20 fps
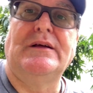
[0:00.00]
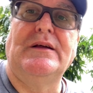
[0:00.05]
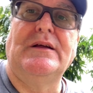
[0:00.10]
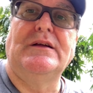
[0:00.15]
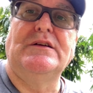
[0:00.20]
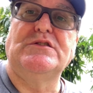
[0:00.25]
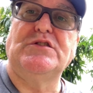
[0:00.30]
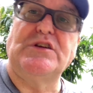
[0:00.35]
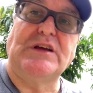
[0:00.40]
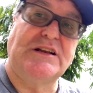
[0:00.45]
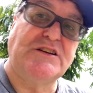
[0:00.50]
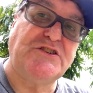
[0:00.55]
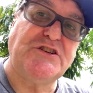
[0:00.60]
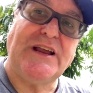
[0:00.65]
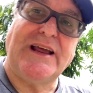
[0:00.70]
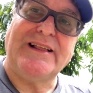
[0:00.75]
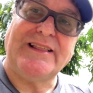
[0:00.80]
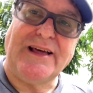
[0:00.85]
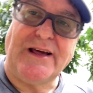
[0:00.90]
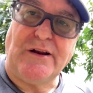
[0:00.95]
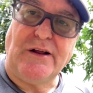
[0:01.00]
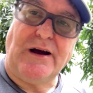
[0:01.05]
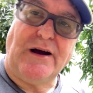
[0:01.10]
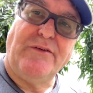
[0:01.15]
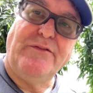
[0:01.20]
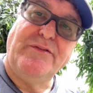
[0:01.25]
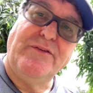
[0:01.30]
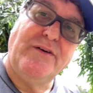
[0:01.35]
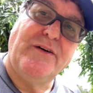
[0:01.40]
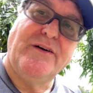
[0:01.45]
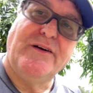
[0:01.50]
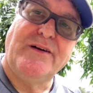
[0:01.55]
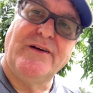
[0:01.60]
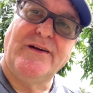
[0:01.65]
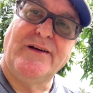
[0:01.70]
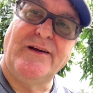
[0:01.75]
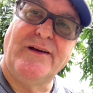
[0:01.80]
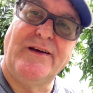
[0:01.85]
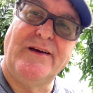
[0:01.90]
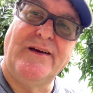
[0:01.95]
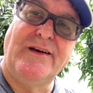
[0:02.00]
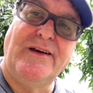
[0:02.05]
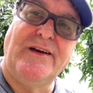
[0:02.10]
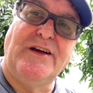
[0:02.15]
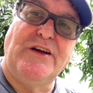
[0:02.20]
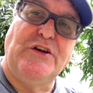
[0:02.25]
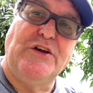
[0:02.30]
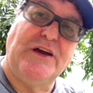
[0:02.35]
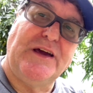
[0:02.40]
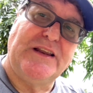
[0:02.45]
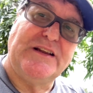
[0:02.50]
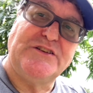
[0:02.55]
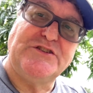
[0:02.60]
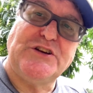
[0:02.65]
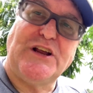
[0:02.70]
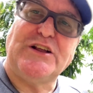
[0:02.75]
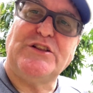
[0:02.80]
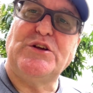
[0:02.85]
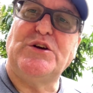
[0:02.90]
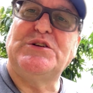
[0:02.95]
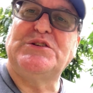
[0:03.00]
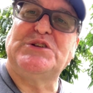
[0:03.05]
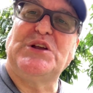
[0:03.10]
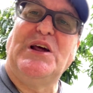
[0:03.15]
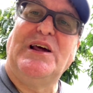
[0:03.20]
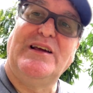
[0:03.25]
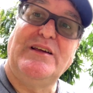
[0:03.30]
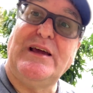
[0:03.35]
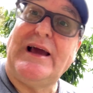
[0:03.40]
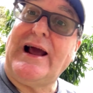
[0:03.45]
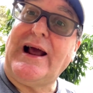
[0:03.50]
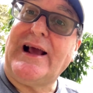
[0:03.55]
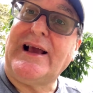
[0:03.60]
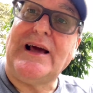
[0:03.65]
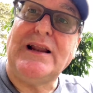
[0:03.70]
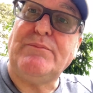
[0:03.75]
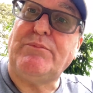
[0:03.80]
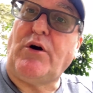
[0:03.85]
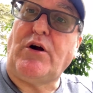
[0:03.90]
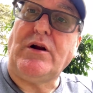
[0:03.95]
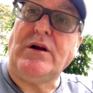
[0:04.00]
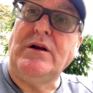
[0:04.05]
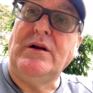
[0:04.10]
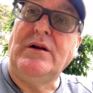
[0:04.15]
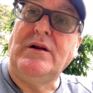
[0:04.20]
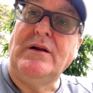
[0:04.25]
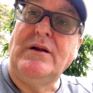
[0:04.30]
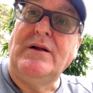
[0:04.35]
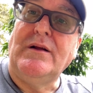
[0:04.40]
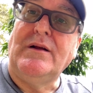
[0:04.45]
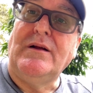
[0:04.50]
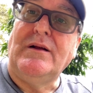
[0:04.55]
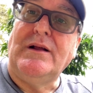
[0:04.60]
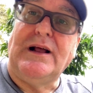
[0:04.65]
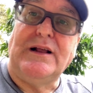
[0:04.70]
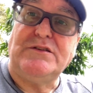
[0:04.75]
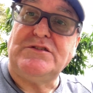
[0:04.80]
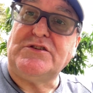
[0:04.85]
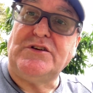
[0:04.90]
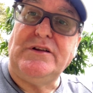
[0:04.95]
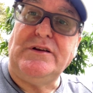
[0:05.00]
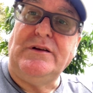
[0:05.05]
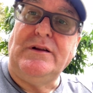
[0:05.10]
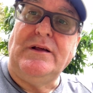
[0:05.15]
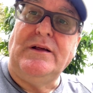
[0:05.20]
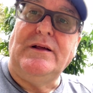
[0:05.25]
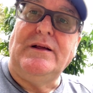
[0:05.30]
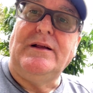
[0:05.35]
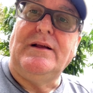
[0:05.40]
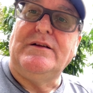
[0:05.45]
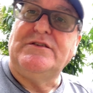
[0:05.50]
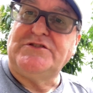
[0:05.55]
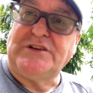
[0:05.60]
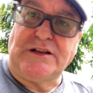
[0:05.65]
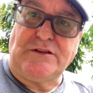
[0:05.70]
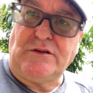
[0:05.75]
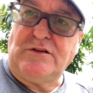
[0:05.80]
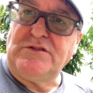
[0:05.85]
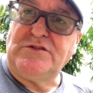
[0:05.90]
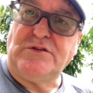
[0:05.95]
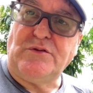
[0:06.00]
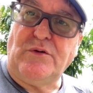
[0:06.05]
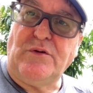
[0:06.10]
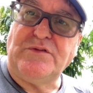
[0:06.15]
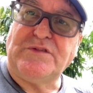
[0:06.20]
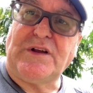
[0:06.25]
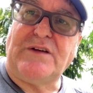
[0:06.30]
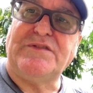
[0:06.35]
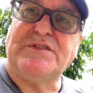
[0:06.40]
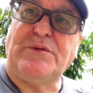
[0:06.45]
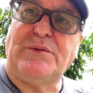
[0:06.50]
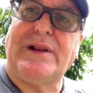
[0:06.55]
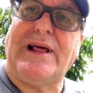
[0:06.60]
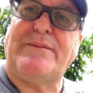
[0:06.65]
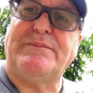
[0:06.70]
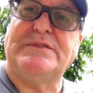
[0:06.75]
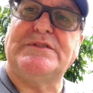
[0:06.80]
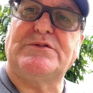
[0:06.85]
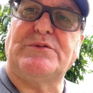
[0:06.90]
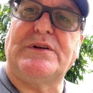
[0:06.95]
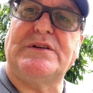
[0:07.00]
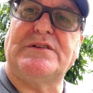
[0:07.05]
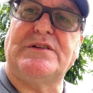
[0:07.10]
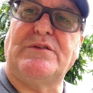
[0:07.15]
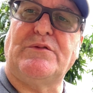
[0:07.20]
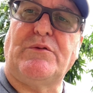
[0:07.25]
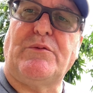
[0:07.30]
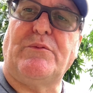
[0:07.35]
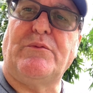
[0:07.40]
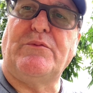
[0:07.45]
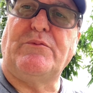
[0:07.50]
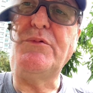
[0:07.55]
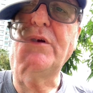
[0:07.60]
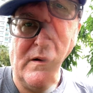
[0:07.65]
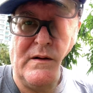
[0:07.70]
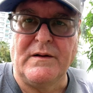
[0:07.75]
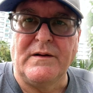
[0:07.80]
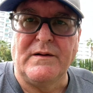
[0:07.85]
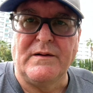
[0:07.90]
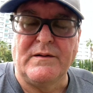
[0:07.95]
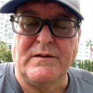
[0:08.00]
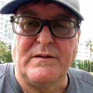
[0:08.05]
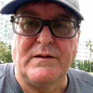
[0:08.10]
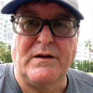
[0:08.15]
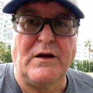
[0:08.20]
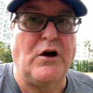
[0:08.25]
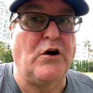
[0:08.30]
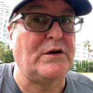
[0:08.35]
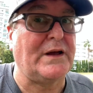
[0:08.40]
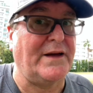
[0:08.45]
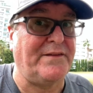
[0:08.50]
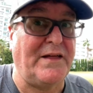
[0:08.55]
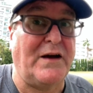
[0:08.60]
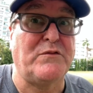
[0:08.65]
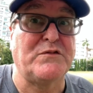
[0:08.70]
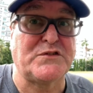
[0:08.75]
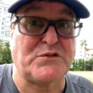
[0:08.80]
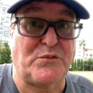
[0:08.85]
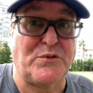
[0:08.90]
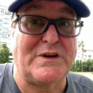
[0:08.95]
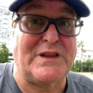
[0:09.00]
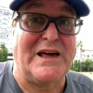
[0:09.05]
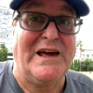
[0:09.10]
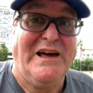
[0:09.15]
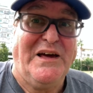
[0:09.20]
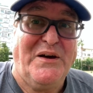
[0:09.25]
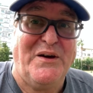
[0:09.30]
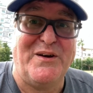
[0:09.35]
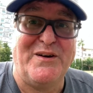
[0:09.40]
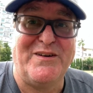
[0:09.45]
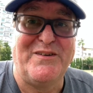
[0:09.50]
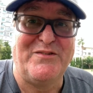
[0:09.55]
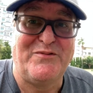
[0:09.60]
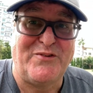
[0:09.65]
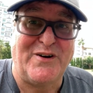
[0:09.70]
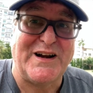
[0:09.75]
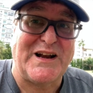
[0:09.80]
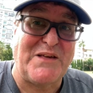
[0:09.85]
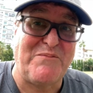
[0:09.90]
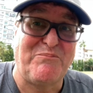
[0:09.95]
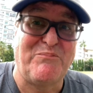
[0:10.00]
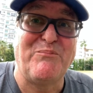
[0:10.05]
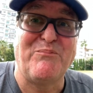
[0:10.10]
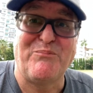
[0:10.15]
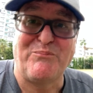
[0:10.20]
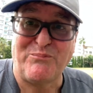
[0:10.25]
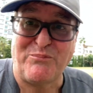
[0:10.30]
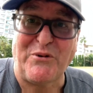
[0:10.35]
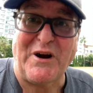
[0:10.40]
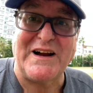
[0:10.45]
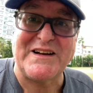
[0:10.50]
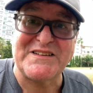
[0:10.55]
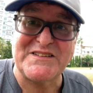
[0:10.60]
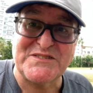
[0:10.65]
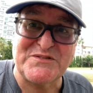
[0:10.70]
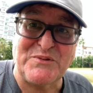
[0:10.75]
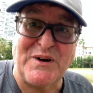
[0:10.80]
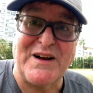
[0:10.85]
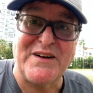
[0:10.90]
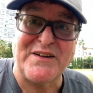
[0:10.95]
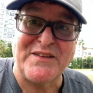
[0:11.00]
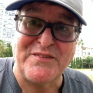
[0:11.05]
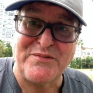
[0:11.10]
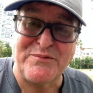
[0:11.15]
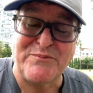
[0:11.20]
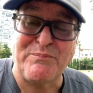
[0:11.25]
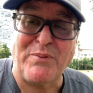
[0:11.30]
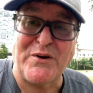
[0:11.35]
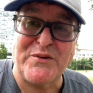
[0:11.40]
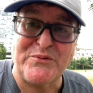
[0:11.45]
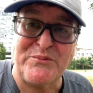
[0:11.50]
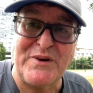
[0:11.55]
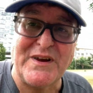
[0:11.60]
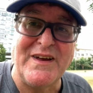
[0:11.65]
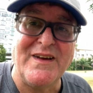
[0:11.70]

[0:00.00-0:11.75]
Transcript: So you got to shake that off. You got to shake those. Yeah, I got a par. That's good. Shake those 2 holes off, see what happens the rest of the way. Okay, that was a really funny practice round on par 3.